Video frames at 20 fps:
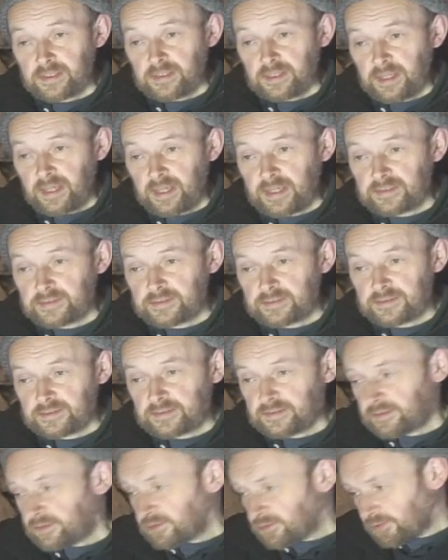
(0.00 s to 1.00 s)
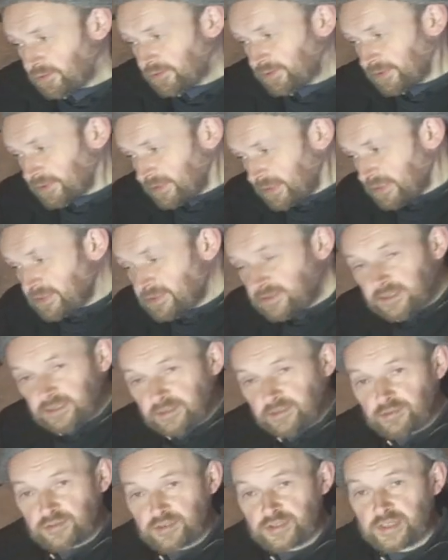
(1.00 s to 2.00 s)
and you don't need to
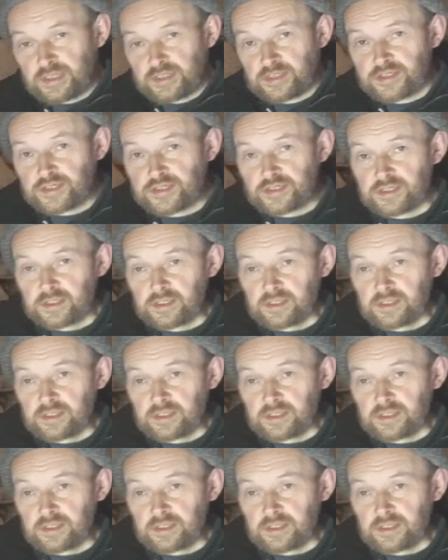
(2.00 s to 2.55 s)
use this